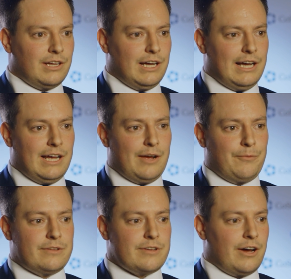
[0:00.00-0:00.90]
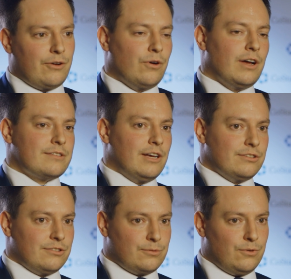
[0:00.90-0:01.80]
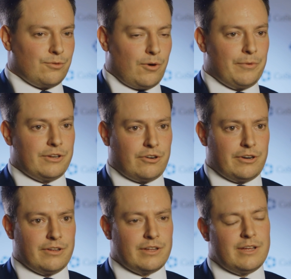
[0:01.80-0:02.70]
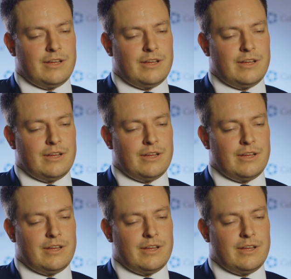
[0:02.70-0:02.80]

uh, and we target all our sessions towards what we're trying to